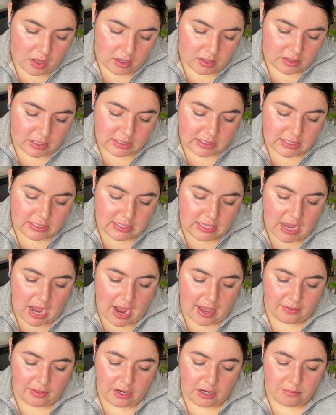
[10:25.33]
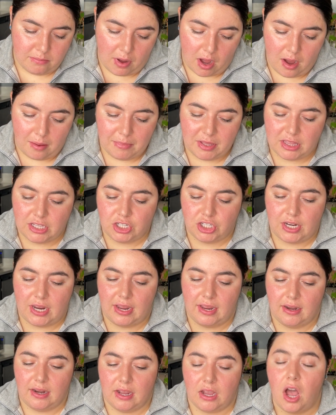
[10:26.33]
This is the Highlighting Balm in the
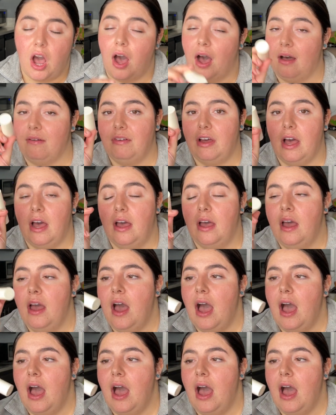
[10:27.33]
shade Kava.